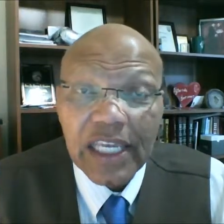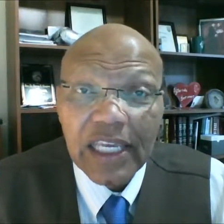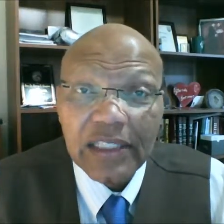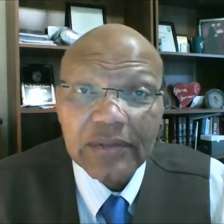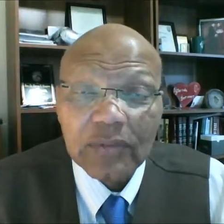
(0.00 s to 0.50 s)

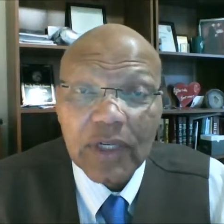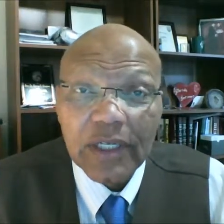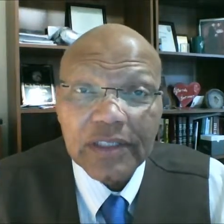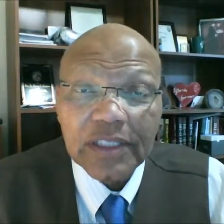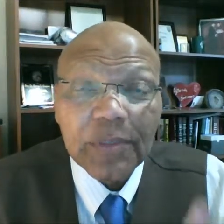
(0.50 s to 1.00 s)
And
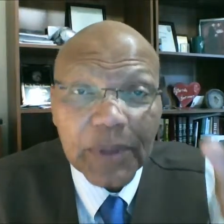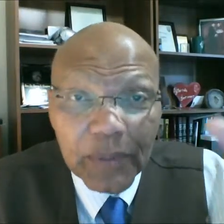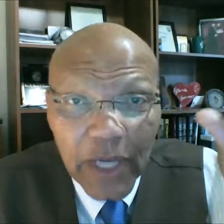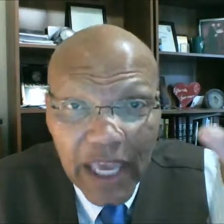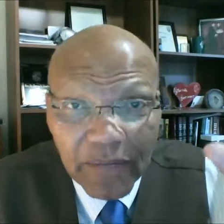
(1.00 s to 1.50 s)
some
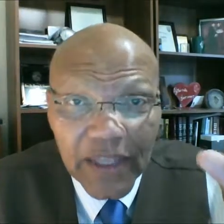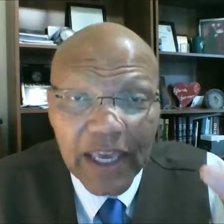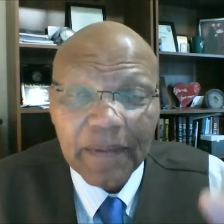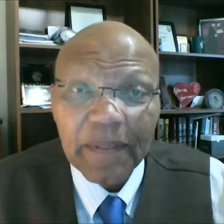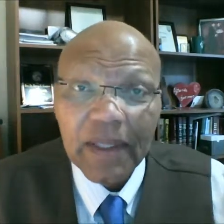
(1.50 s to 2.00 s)
people have
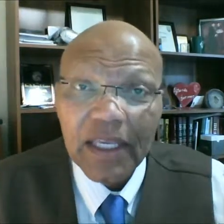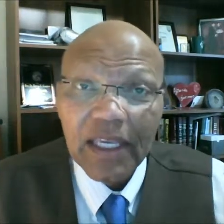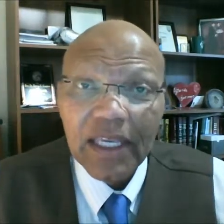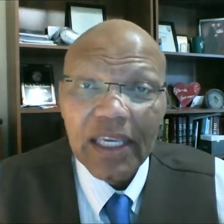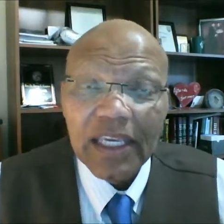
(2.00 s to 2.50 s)
that,
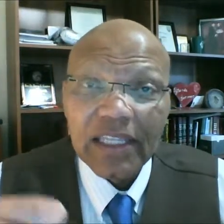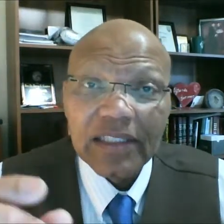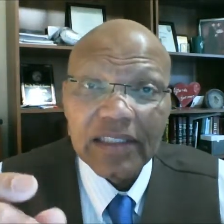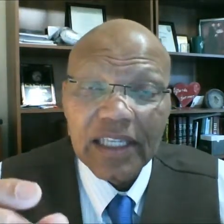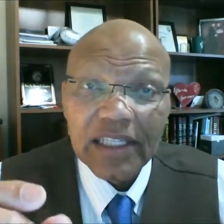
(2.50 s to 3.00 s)

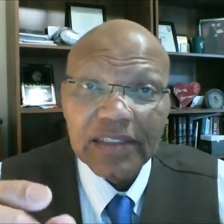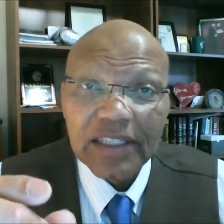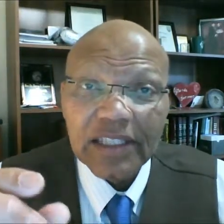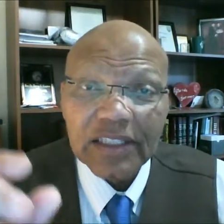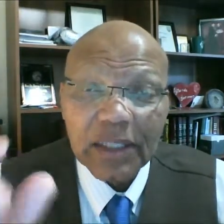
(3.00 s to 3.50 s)

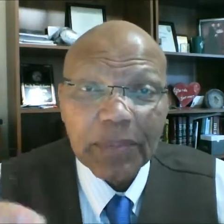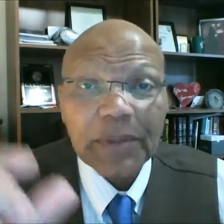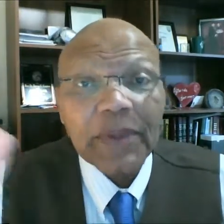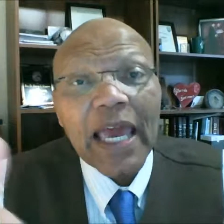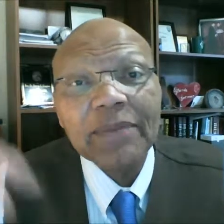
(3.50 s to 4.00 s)
and some
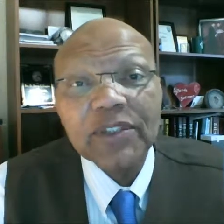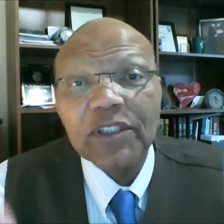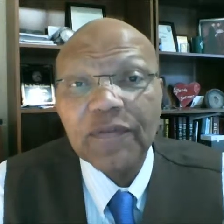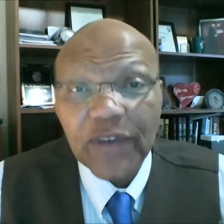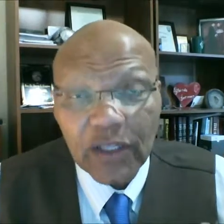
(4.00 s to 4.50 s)
people have to
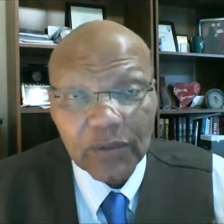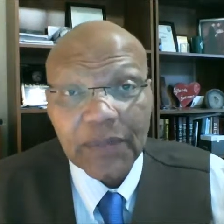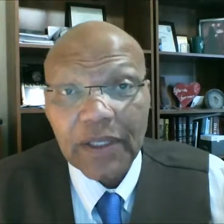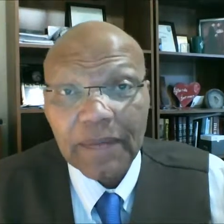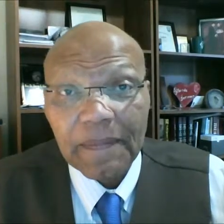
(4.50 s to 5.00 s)

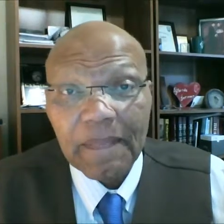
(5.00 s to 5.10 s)
develop it.